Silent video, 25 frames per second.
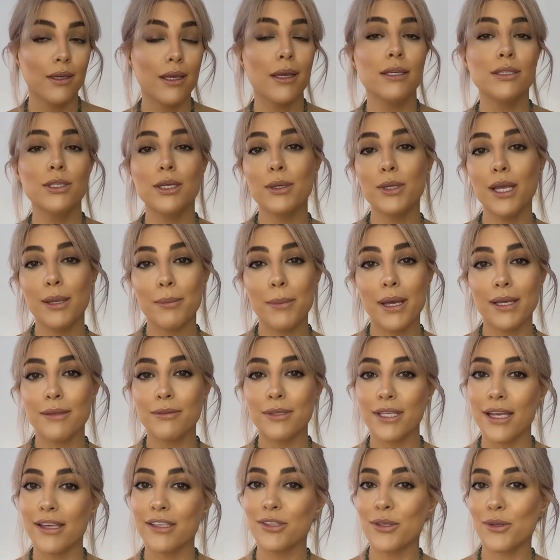So that my
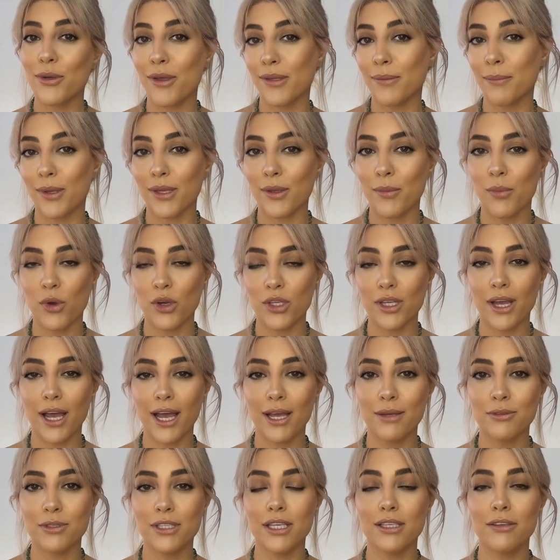face looks a bit more
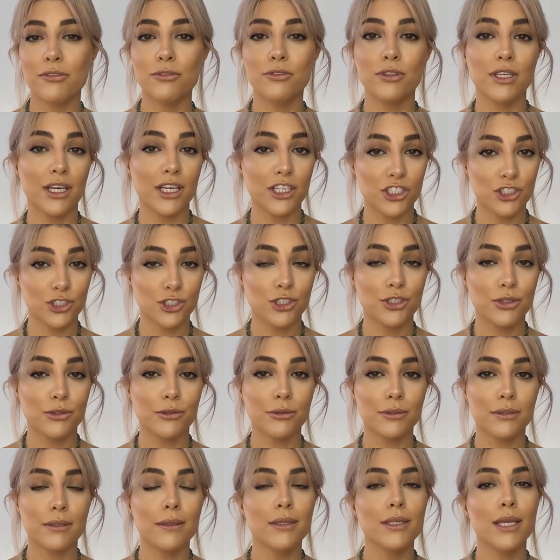lively and fresh,
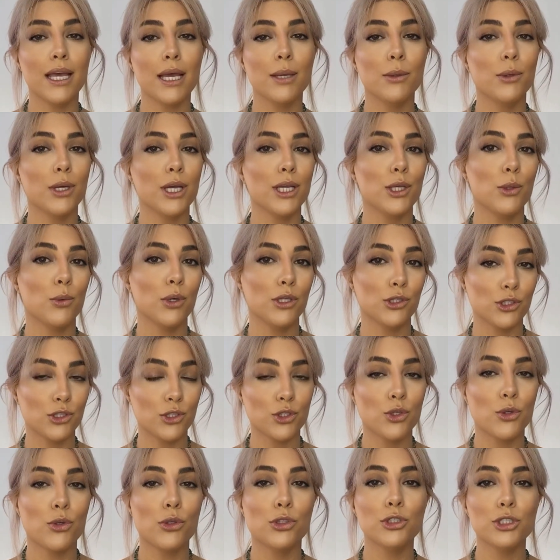I really want to
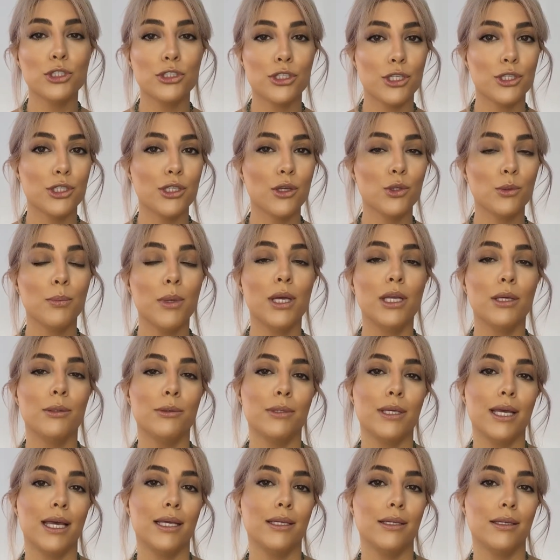use just a little bit of
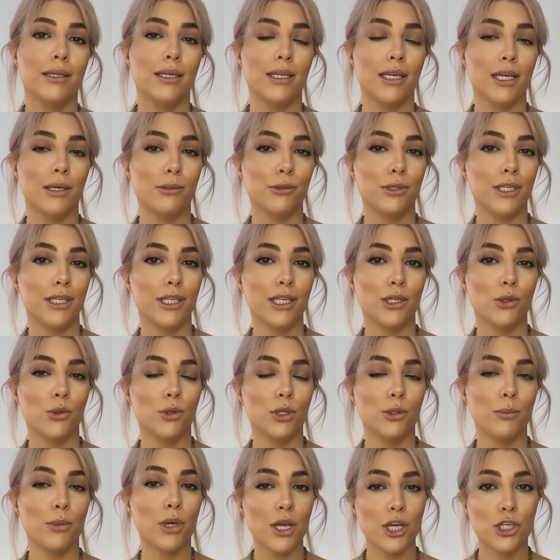that lovely
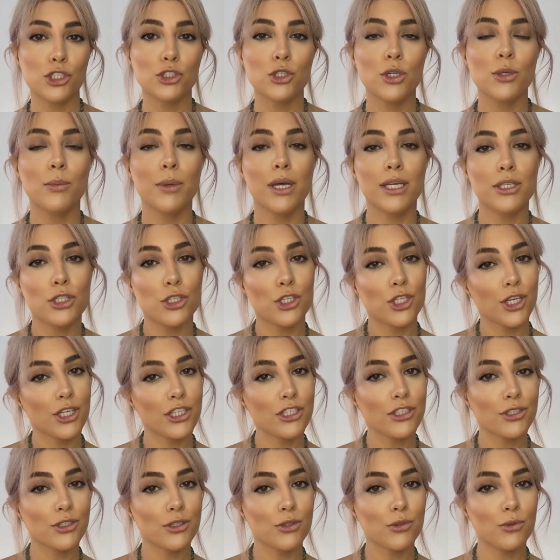liquid blush on my
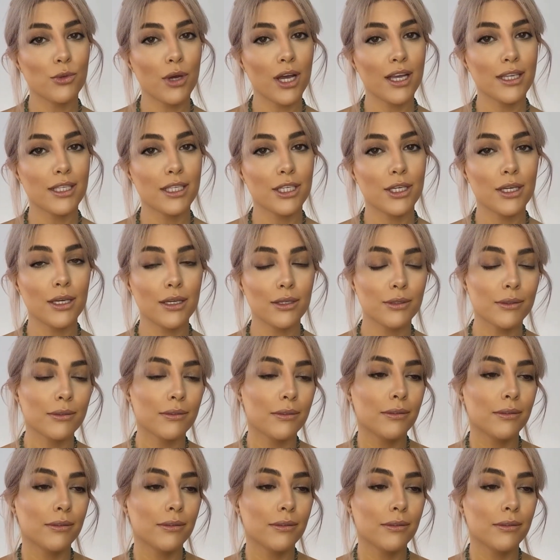cheeks right here.